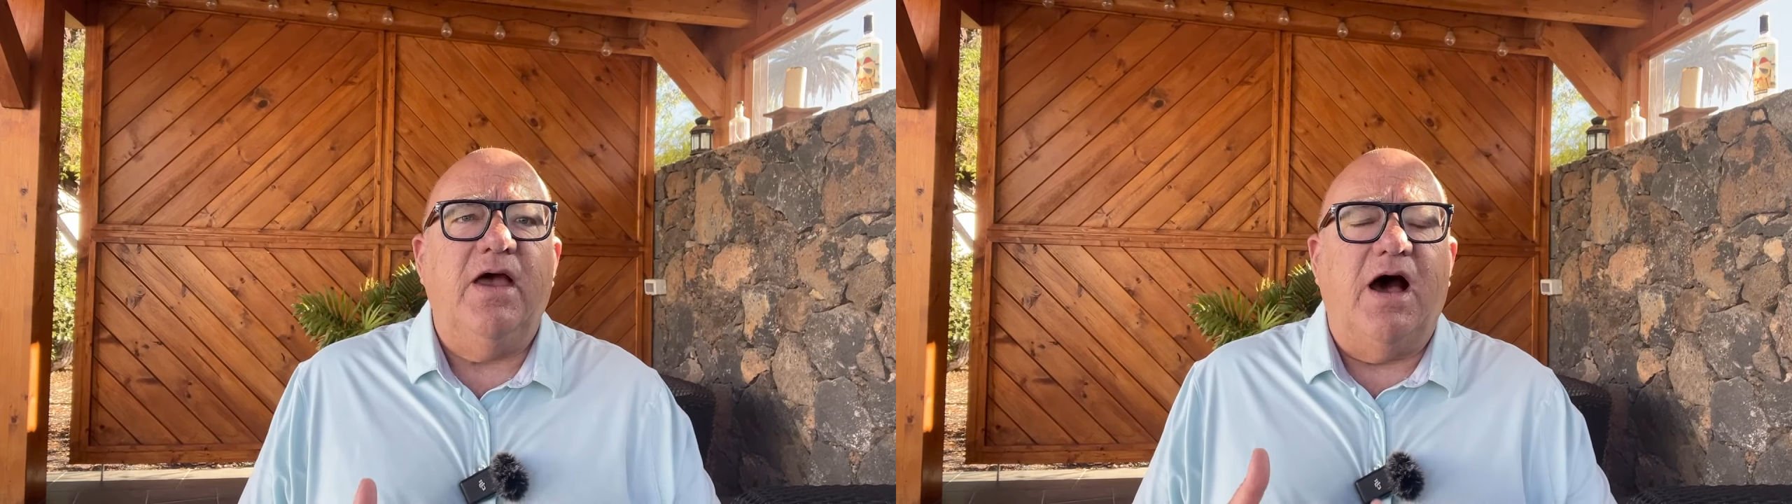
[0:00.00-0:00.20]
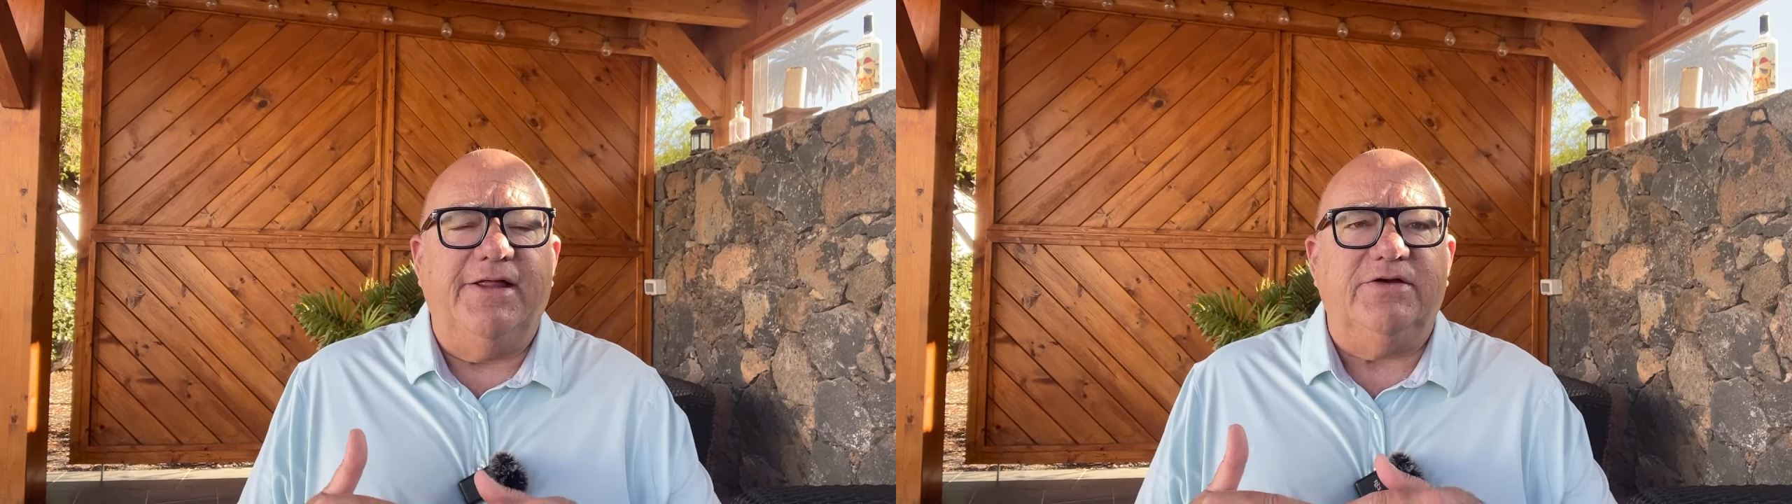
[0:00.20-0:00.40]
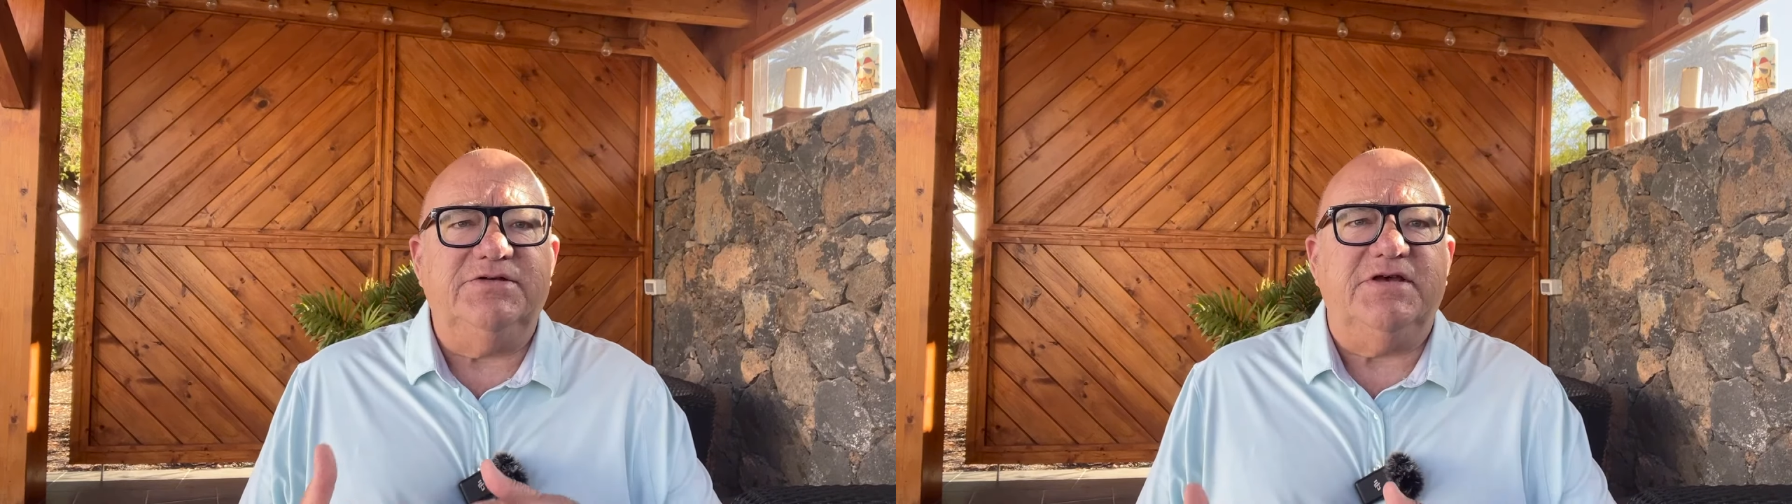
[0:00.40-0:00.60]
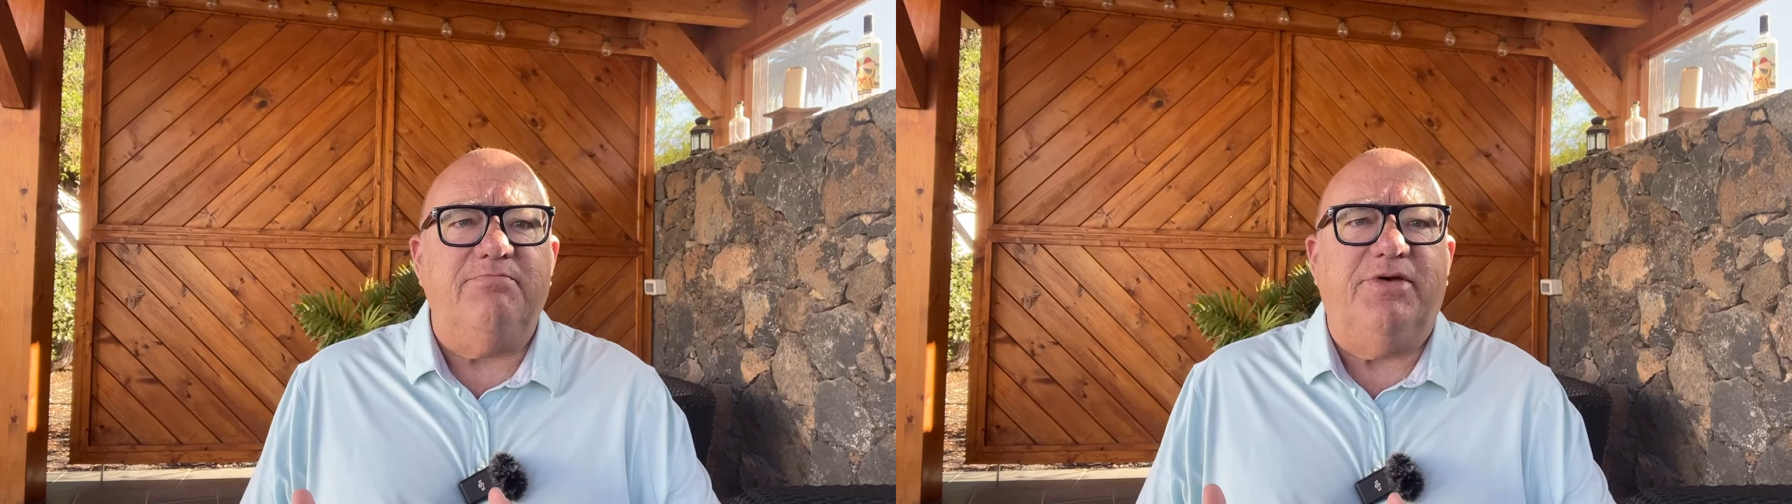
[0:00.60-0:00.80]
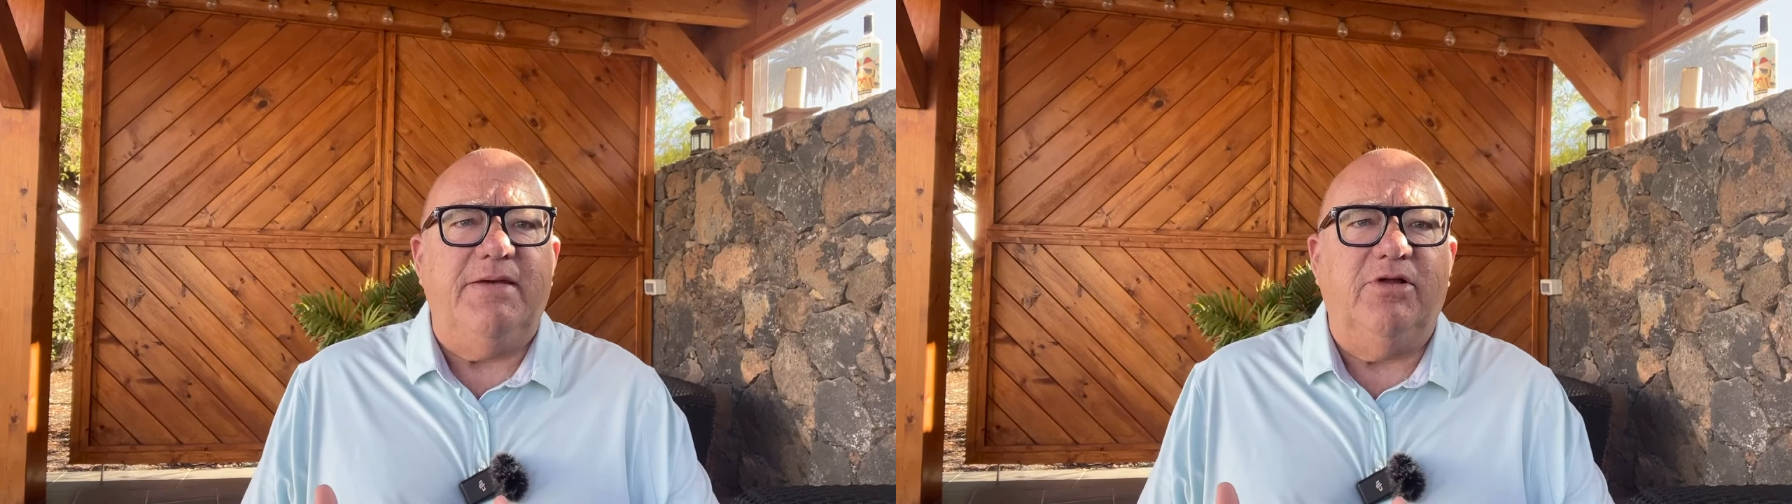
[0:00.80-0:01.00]
I know some
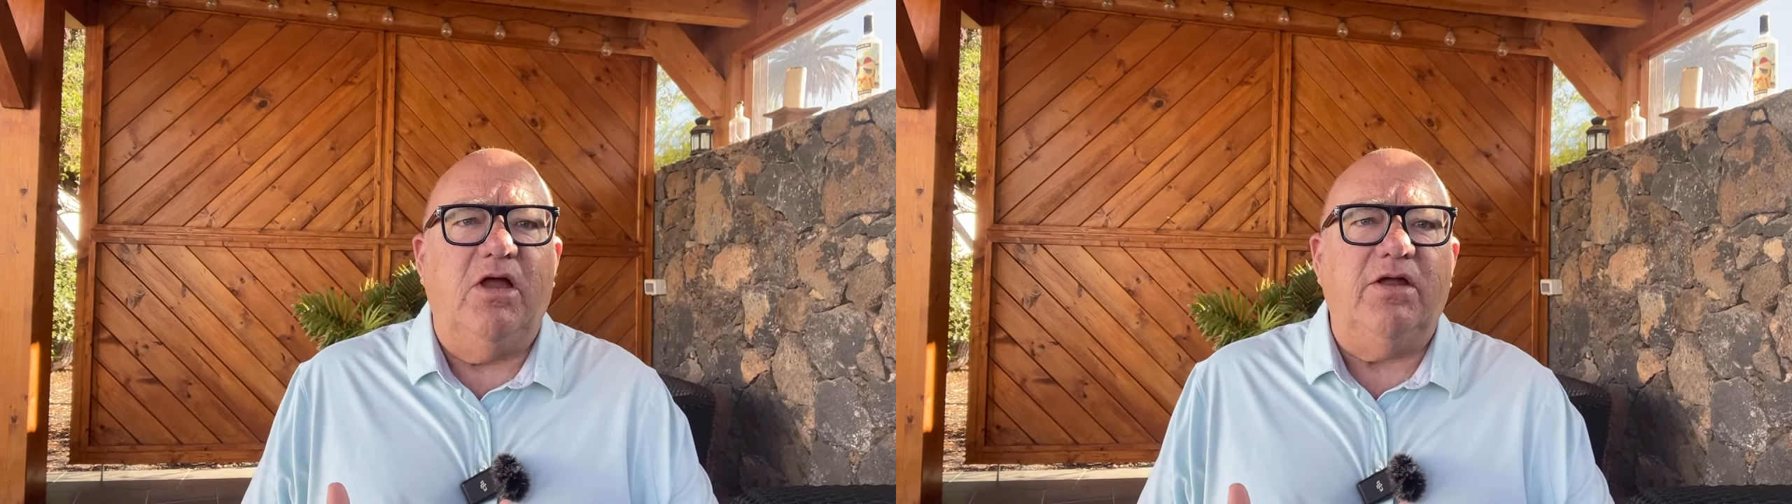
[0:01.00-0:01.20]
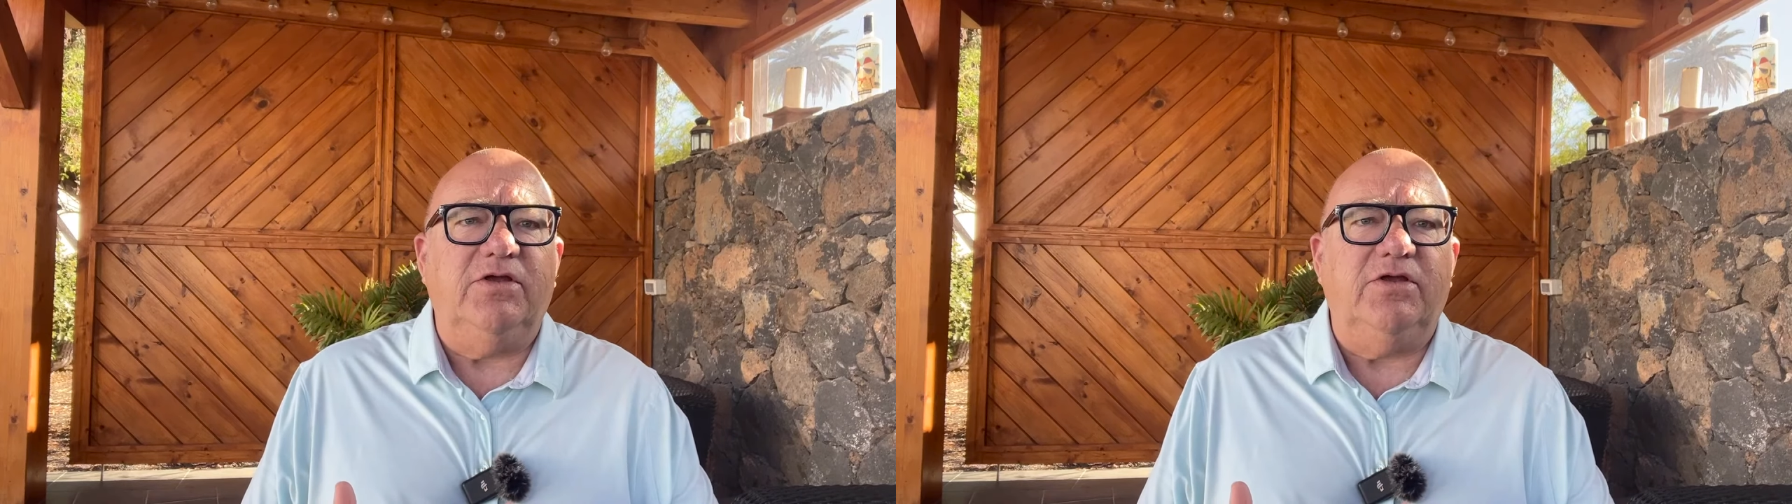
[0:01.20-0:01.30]
people aren't